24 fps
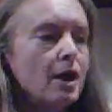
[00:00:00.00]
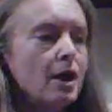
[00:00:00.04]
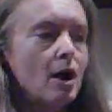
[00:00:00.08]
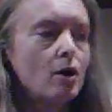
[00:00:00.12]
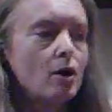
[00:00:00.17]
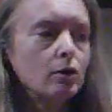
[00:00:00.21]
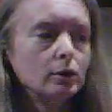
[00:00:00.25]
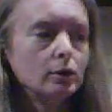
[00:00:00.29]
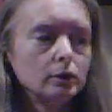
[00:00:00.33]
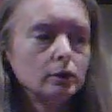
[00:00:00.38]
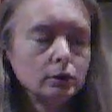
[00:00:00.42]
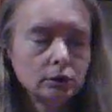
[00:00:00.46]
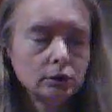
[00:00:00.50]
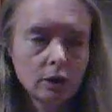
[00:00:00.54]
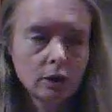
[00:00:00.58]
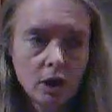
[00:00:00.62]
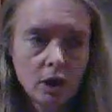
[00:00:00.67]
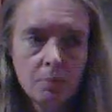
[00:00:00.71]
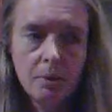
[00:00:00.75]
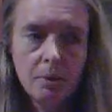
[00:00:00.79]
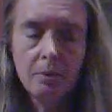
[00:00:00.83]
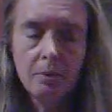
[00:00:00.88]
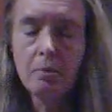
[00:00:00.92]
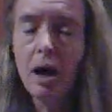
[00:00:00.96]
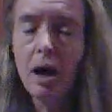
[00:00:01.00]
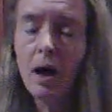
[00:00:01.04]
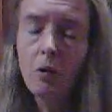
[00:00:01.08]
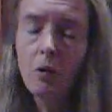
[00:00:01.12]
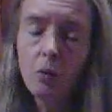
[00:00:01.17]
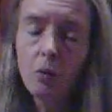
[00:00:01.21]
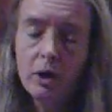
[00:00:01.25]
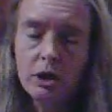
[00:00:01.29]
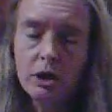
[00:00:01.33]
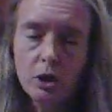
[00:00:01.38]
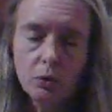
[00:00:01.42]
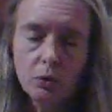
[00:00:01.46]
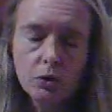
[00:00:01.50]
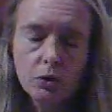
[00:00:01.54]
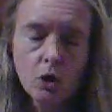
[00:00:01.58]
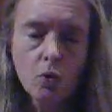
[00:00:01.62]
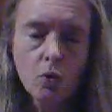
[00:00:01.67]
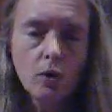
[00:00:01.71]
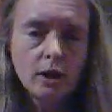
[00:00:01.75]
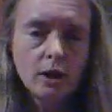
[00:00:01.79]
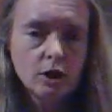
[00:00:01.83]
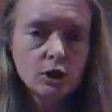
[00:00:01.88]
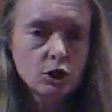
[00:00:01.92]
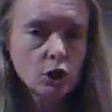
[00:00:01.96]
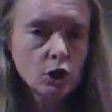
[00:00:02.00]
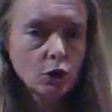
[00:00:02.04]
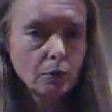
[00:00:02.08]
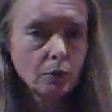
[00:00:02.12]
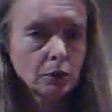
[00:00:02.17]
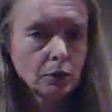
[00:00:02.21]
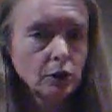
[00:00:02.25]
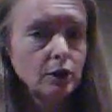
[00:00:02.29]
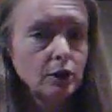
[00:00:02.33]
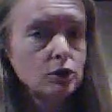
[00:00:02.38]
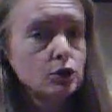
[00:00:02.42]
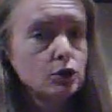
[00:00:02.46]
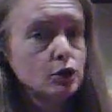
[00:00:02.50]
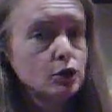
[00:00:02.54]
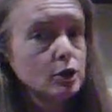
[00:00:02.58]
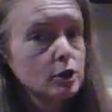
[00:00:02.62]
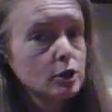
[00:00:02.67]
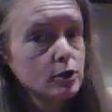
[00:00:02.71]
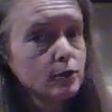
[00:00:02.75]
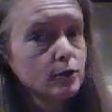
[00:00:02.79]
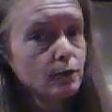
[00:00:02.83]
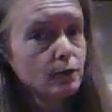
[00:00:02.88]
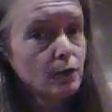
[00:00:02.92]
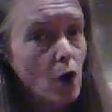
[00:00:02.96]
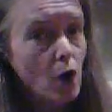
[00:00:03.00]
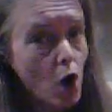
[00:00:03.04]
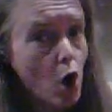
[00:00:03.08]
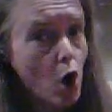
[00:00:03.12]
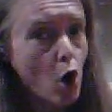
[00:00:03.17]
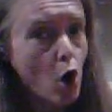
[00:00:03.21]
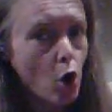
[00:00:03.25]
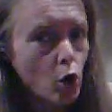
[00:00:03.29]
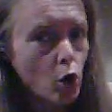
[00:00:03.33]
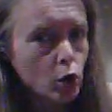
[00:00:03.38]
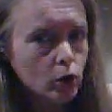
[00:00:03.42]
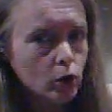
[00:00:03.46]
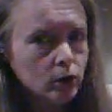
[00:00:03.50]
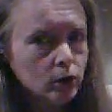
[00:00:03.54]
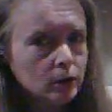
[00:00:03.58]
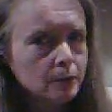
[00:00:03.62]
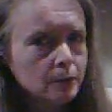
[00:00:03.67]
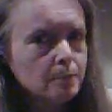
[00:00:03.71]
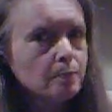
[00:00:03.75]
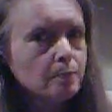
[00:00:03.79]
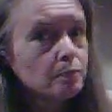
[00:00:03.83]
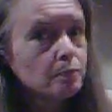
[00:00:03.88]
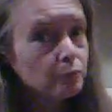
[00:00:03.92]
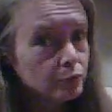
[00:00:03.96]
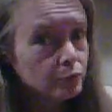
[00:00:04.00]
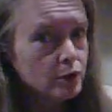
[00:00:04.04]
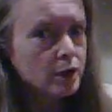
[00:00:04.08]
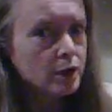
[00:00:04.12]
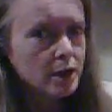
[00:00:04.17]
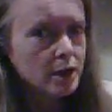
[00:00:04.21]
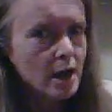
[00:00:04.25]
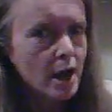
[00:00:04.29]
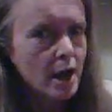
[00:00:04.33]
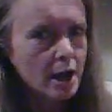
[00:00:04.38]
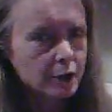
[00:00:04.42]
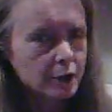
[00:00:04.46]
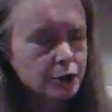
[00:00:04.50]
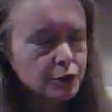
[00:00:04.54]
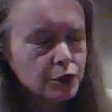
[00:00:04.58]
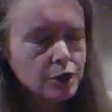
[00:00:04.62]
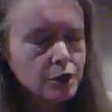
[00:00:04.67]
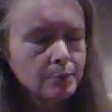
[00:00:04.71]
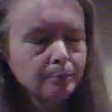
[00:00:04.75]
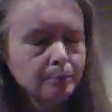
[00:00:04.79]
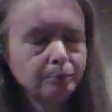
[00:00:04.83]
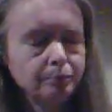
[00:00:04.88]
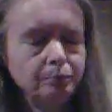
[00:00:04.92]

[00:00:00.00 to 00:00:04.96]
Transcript: Now, keep in mind, we don't know what he's going to release this fall yet.